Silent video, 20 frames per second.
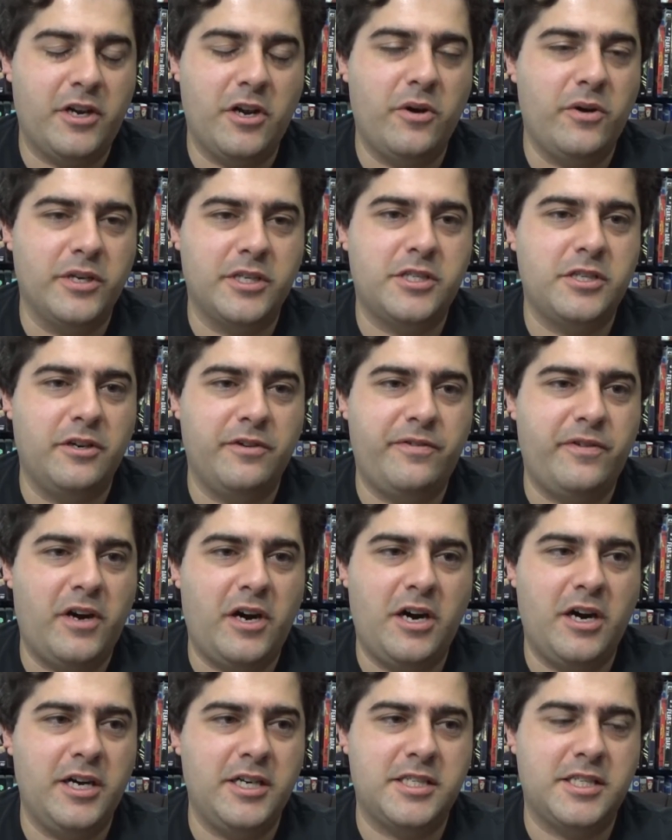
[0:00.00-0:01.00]
going so
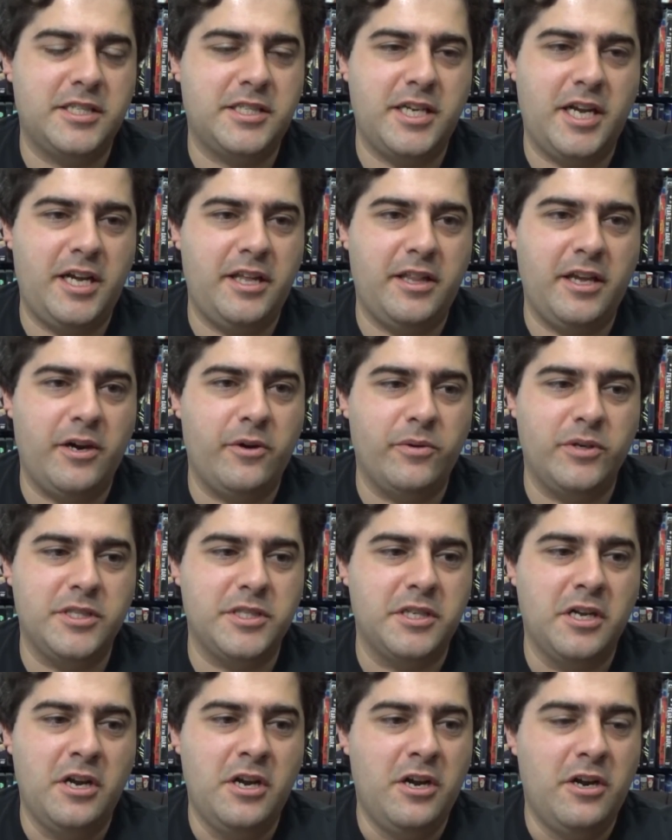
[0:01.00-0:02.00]
far as to say there
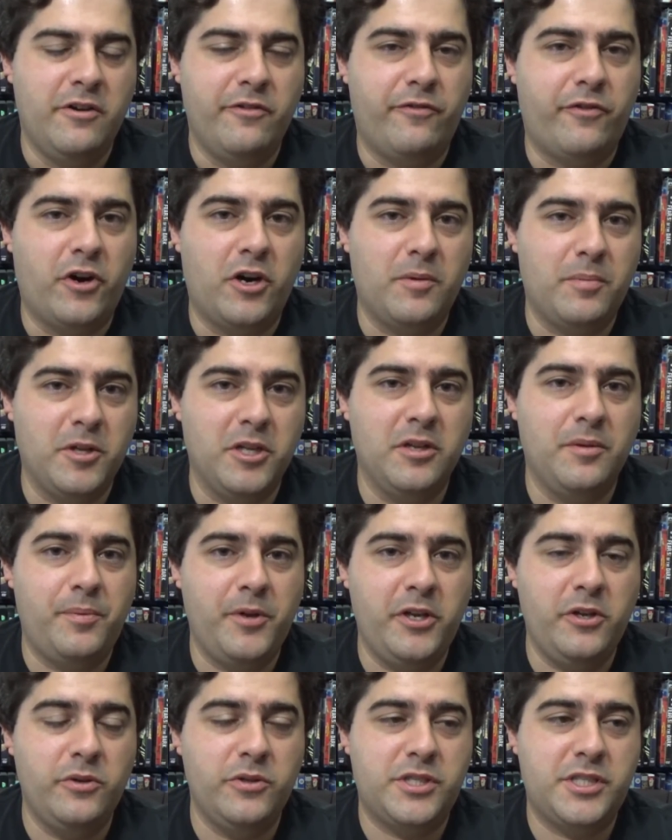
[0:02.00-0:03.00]
was verbal
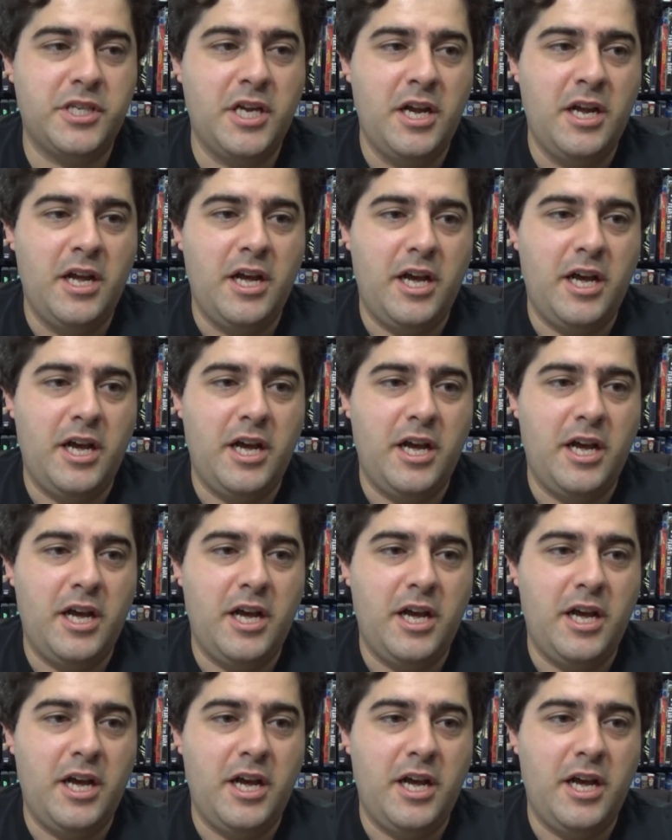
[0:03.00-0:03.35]
abuse,